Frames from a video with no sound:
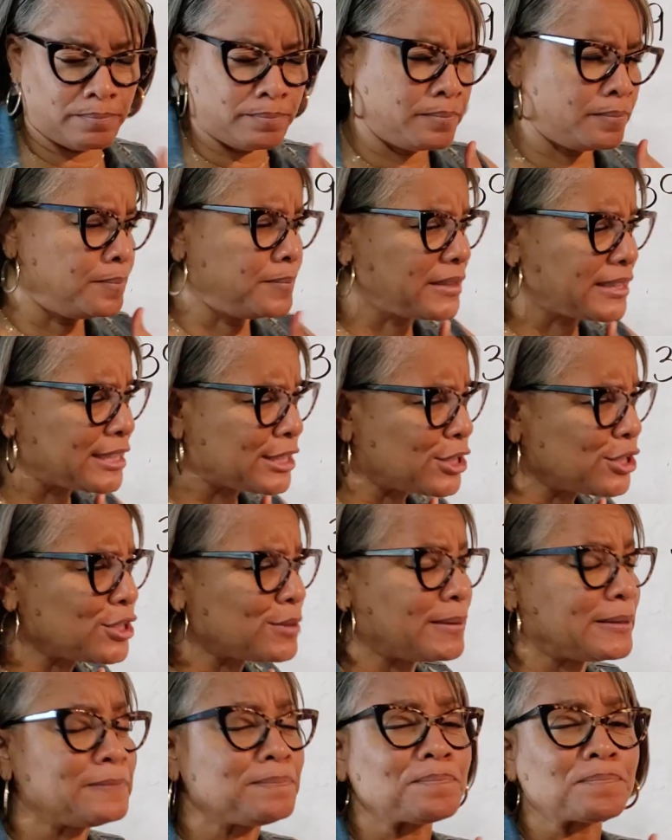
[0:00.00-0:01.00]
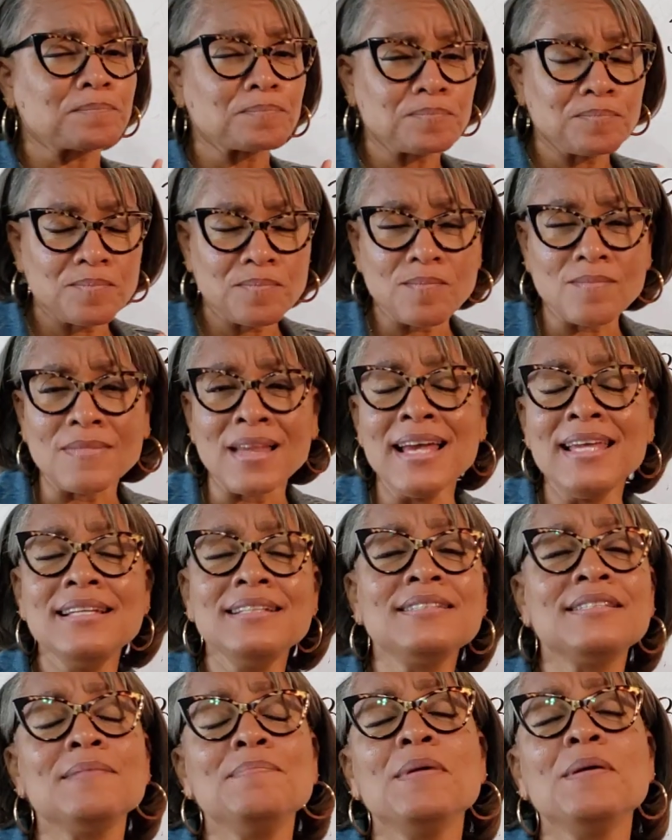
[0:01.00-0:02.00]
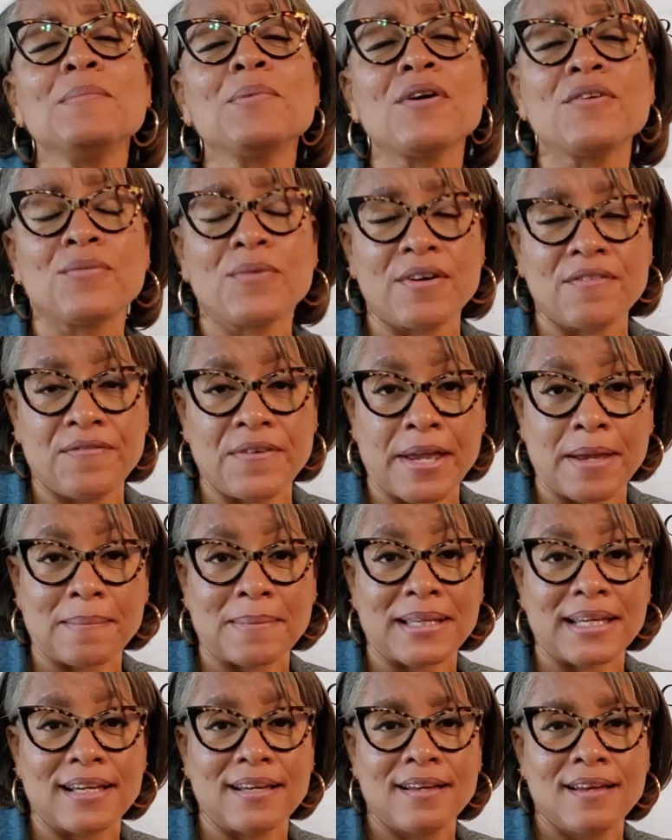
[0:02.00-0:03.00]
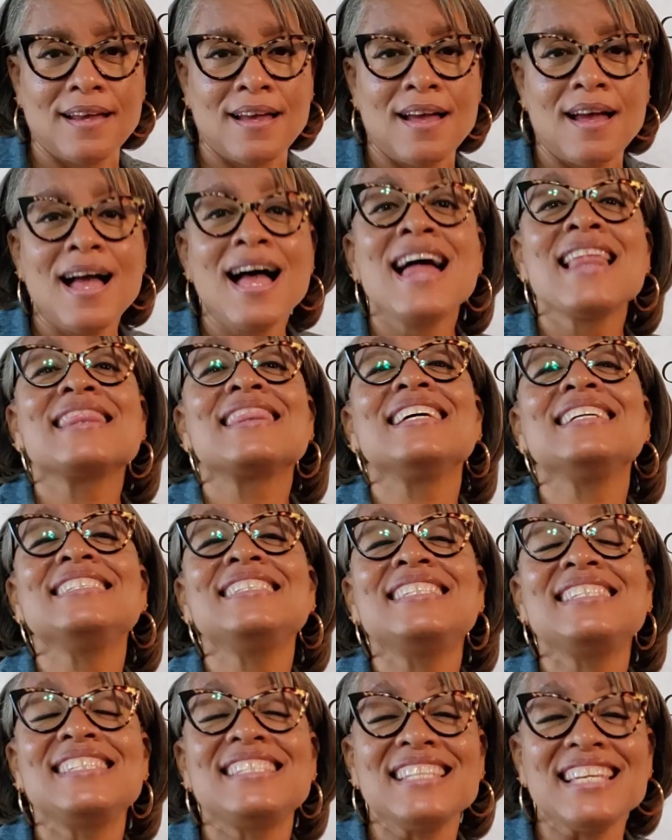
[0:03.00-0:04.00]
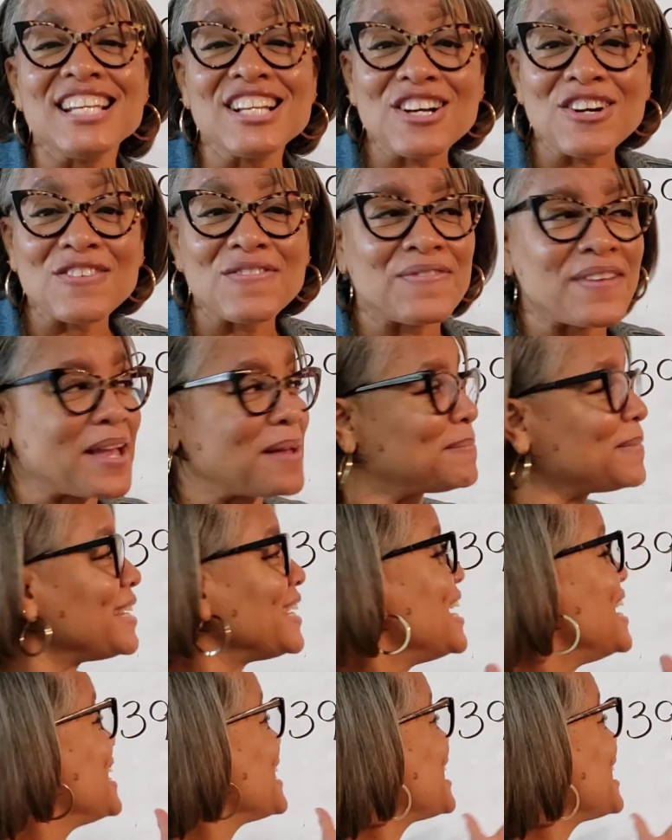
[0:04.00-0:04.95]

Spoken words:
Excuse me. And it's a member of what family? The single family.